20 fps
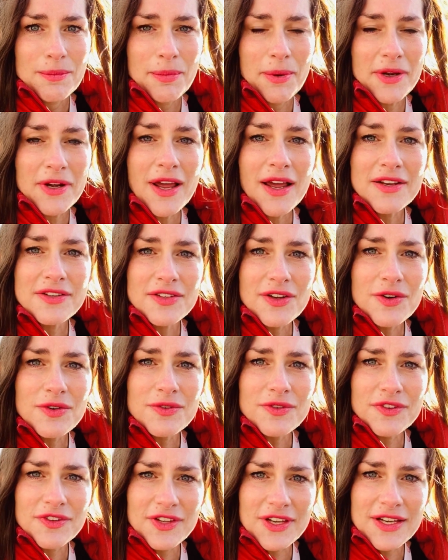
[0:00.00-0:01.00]
but I
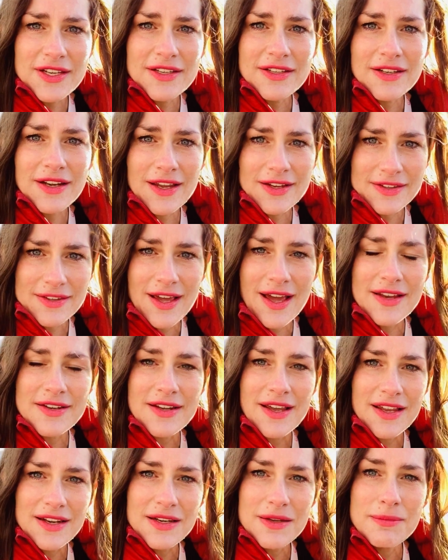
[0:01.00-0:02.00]
don't think like that
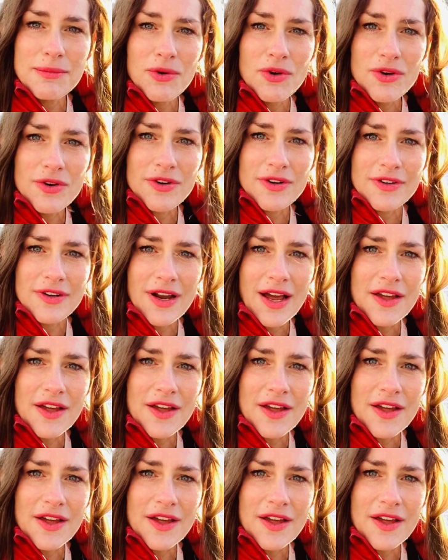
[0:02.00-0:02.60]
anymore.